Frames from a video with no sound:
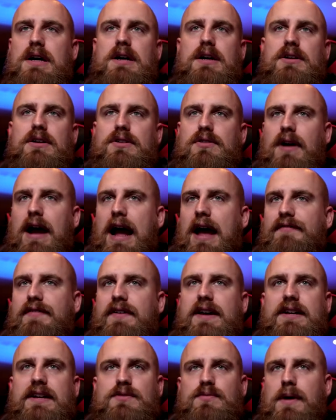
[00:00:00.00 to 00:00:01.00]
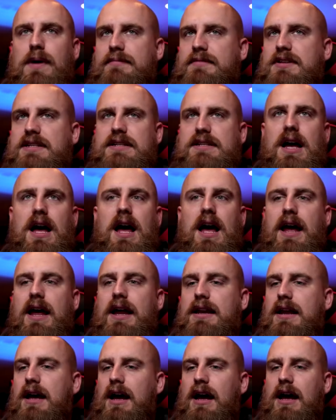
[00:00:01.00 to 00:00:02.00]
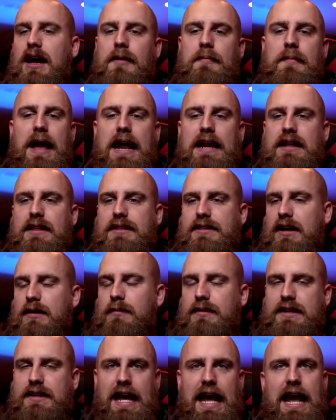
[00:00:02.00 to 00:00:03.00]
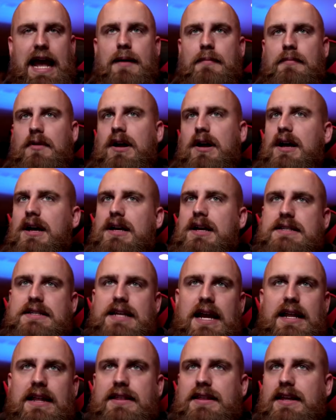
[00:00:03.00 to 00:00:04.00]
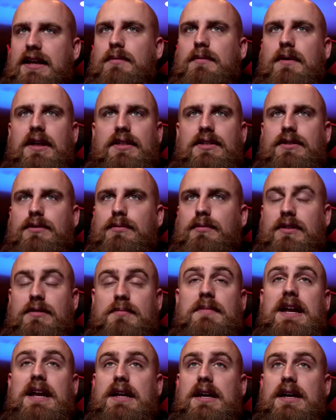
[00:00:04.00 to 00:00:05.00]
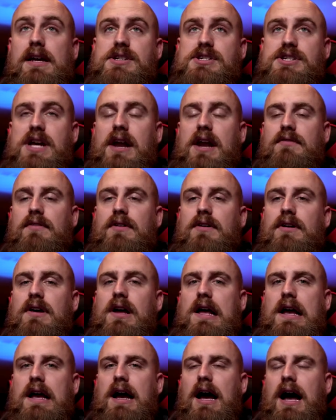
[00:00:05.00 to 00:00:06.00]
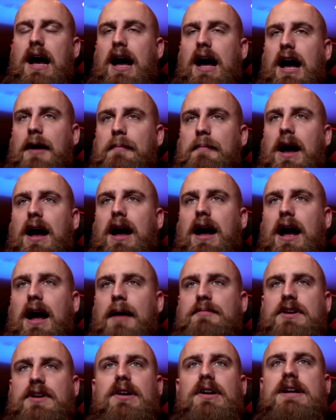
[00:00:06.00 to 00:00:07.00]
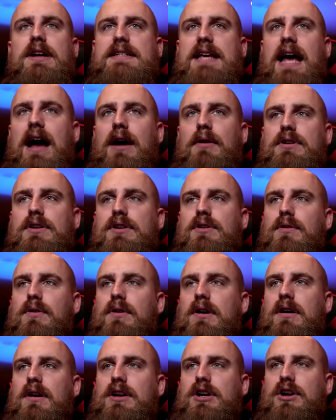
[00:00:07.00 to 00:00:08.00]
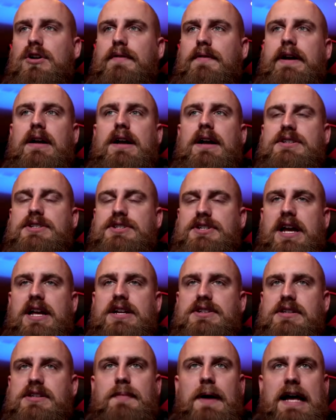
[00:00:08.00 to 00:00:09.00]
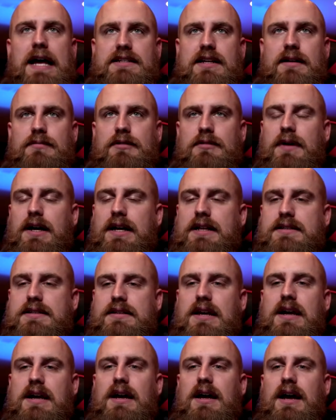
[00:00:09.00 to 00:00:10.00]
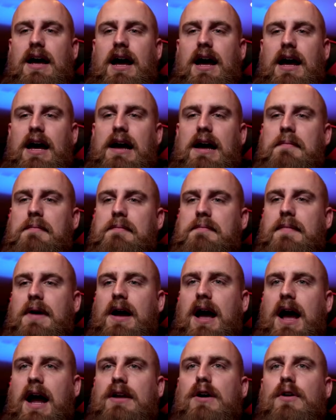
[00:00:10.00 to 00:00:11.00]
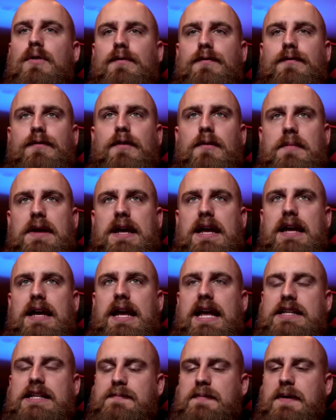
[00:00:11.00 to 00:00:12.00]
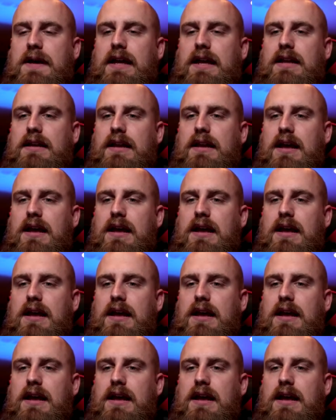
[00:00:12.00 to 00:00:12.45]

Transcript: graphics, web design, um, anything with cameras, anything with with media in general. Um, I'm curious how your career has changed in the past couple of months. Um, I know for me, it's been